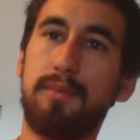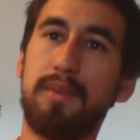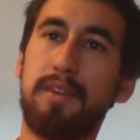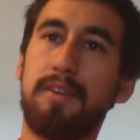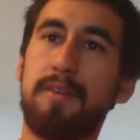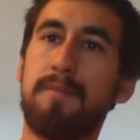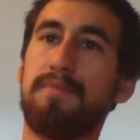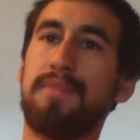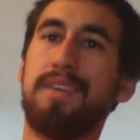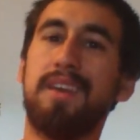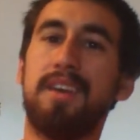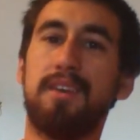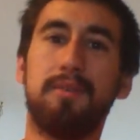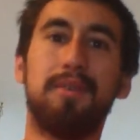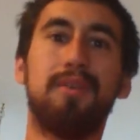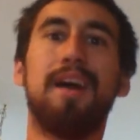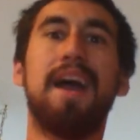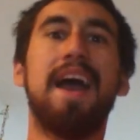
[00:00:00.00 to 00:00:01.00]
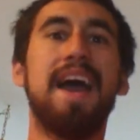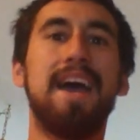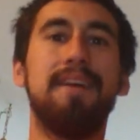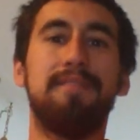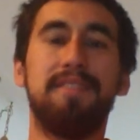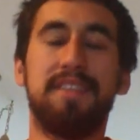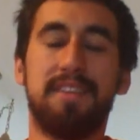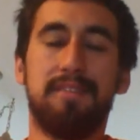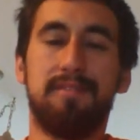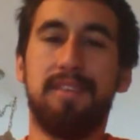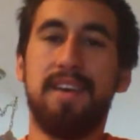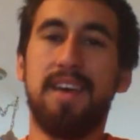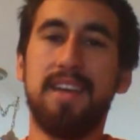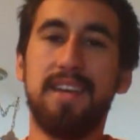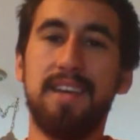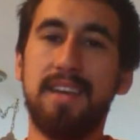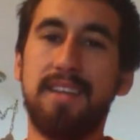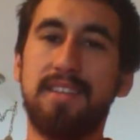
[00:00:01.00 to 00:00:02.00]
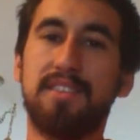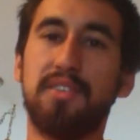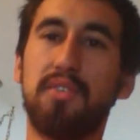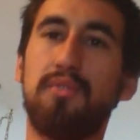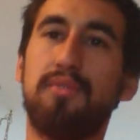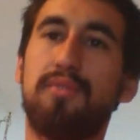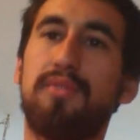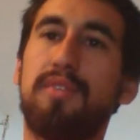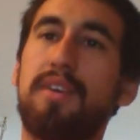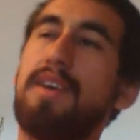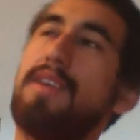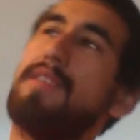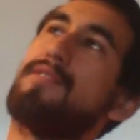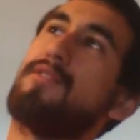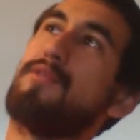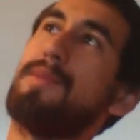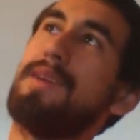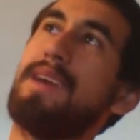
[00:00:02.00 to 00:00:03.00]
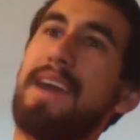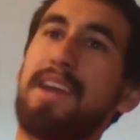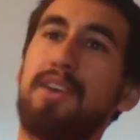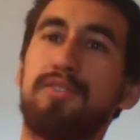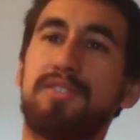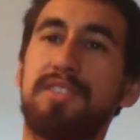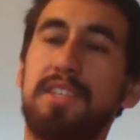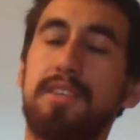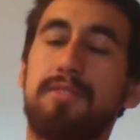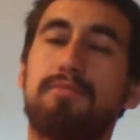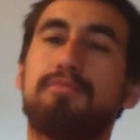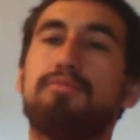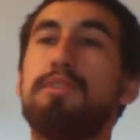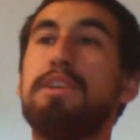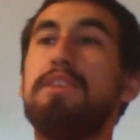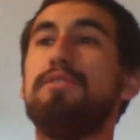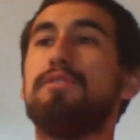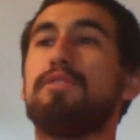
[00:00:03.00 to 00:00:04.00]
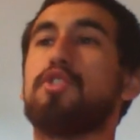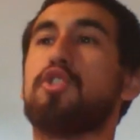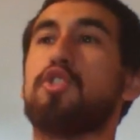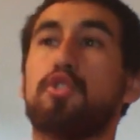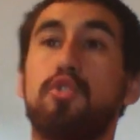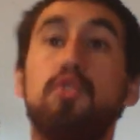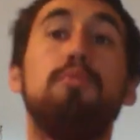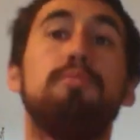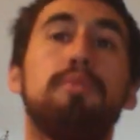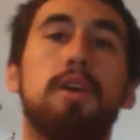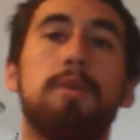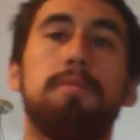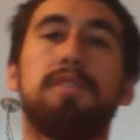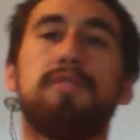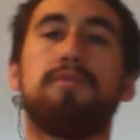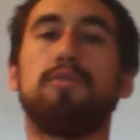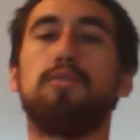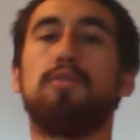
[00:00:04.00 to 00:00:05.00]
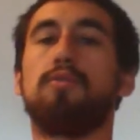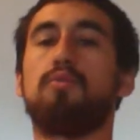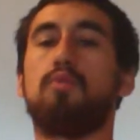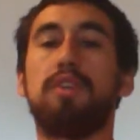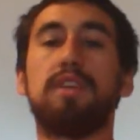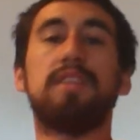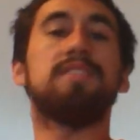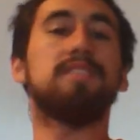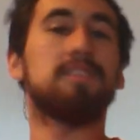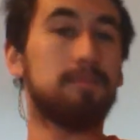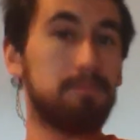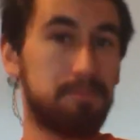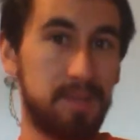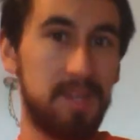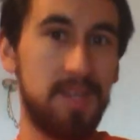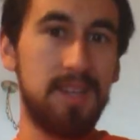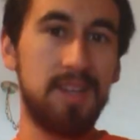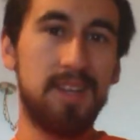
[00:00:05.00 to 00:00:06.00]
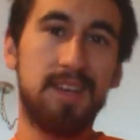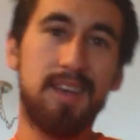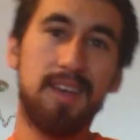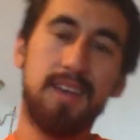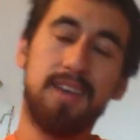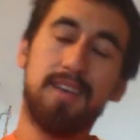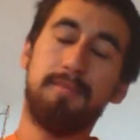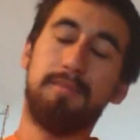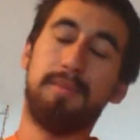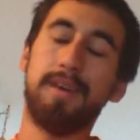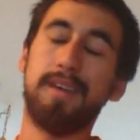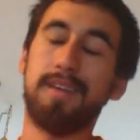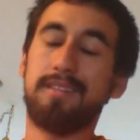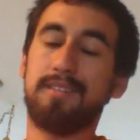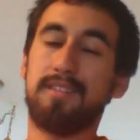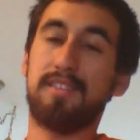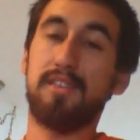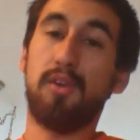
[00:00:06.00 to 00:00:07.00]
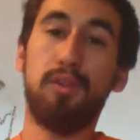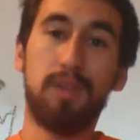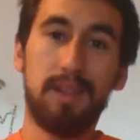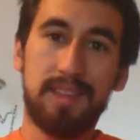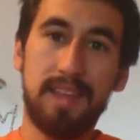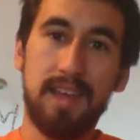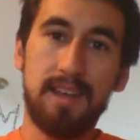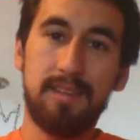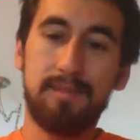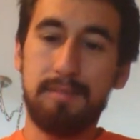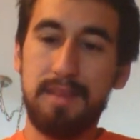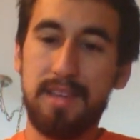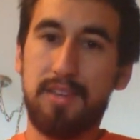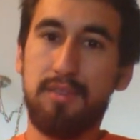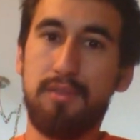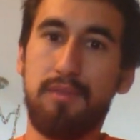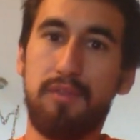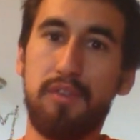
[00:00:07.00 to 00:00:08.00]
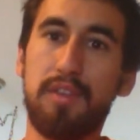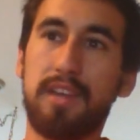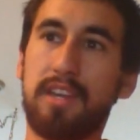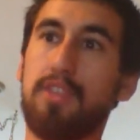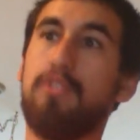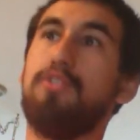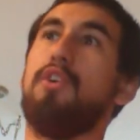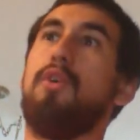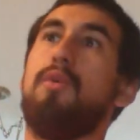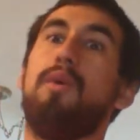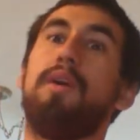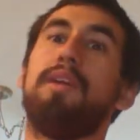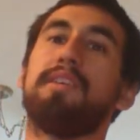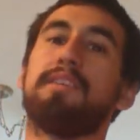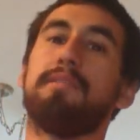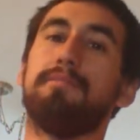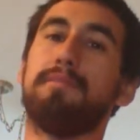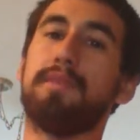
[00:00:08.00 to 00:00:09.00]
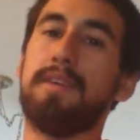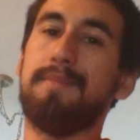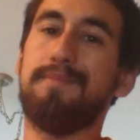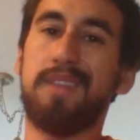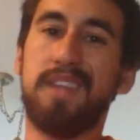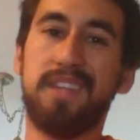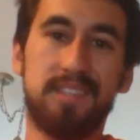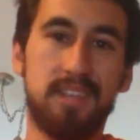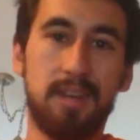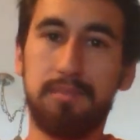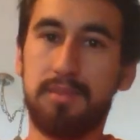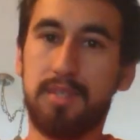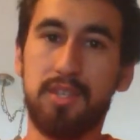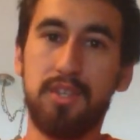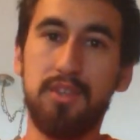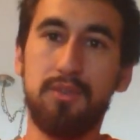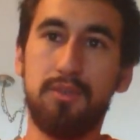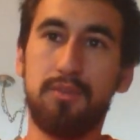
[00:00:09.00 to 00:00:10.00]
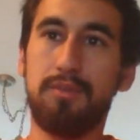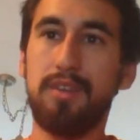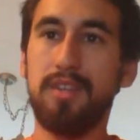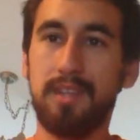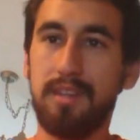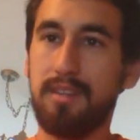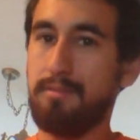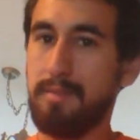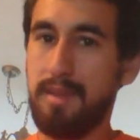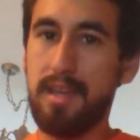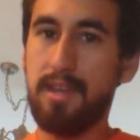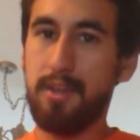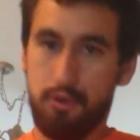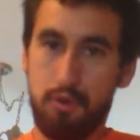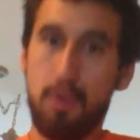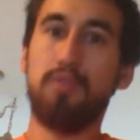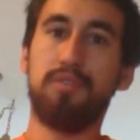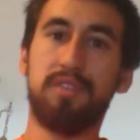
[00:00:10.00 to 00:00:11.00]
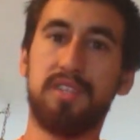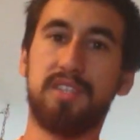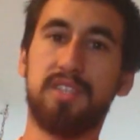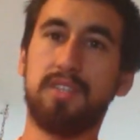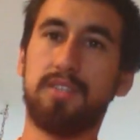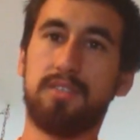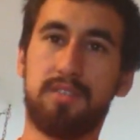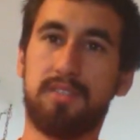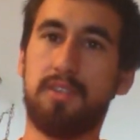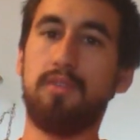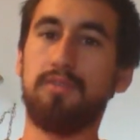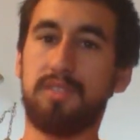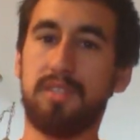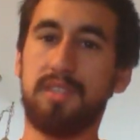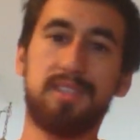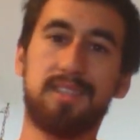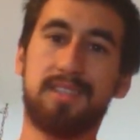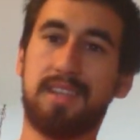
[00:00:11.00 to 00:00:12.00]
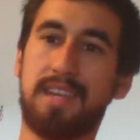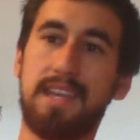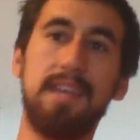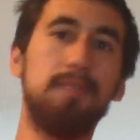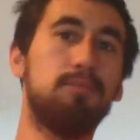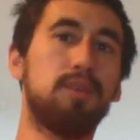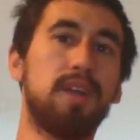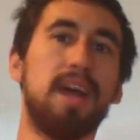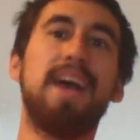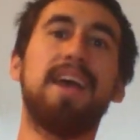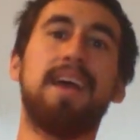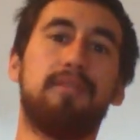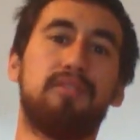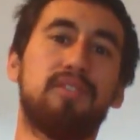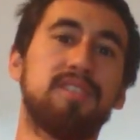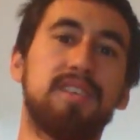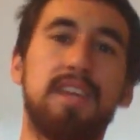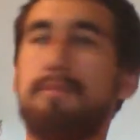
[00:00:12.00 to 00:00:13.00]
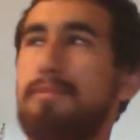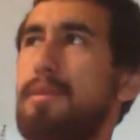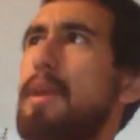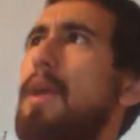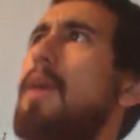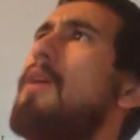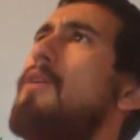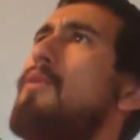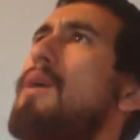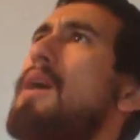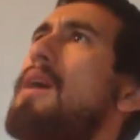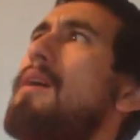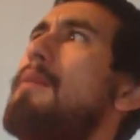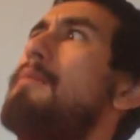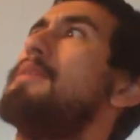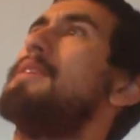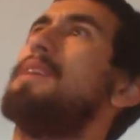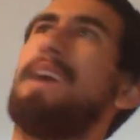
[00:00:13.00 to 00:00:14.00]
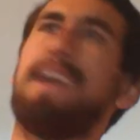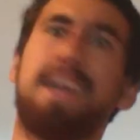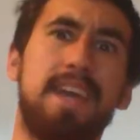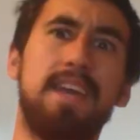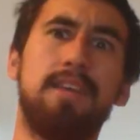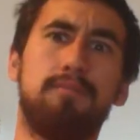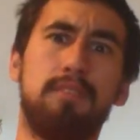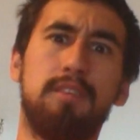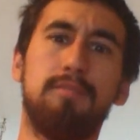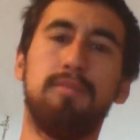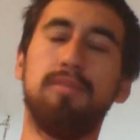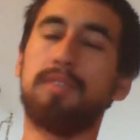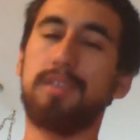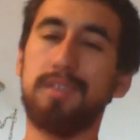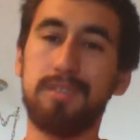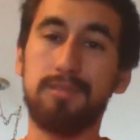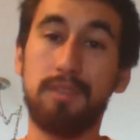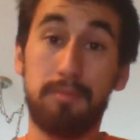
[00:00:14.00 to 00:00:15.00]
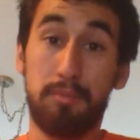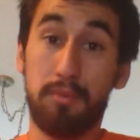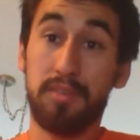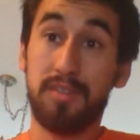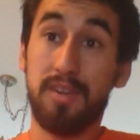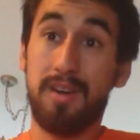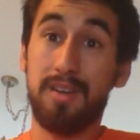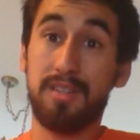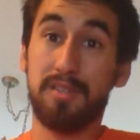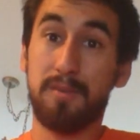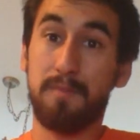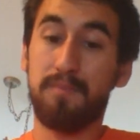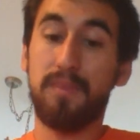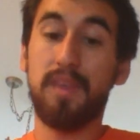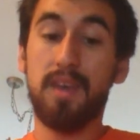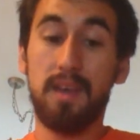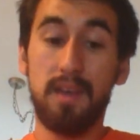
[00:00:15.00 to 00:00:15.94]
We don't have any of that yet. So for me, I don't see a real true purpose for wanting to compete. But don't let that make you feel like you don't want to compete. It's up to you, really. Make your own decision. Don't just heed what I have to say and be like, "Oh wow, I hate Red Bull," because Red Bull is awesome.